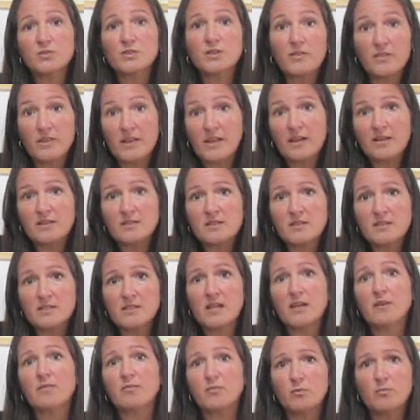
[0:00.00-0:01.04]
and at the end of the
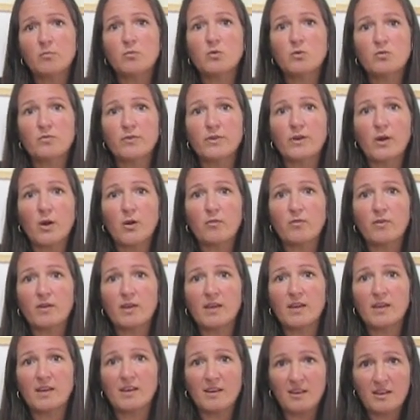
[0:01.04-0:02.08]
day, if you're moving over
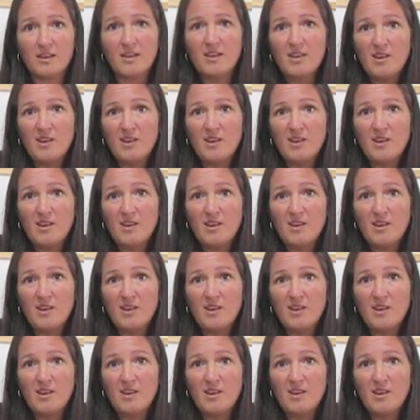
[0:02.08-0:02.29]
here,